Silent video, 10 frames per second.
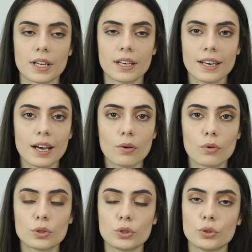And now
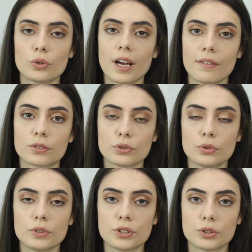all you have to
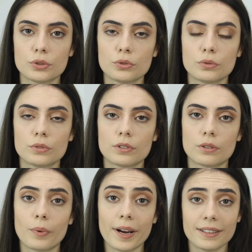do is to
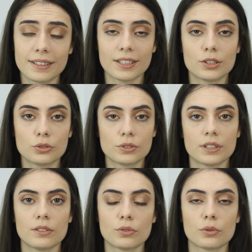wait and to
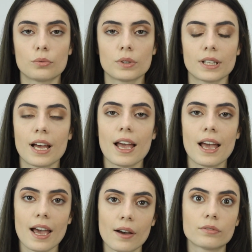see if you will
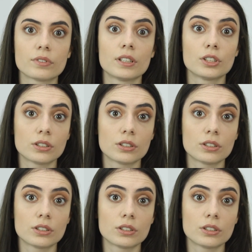have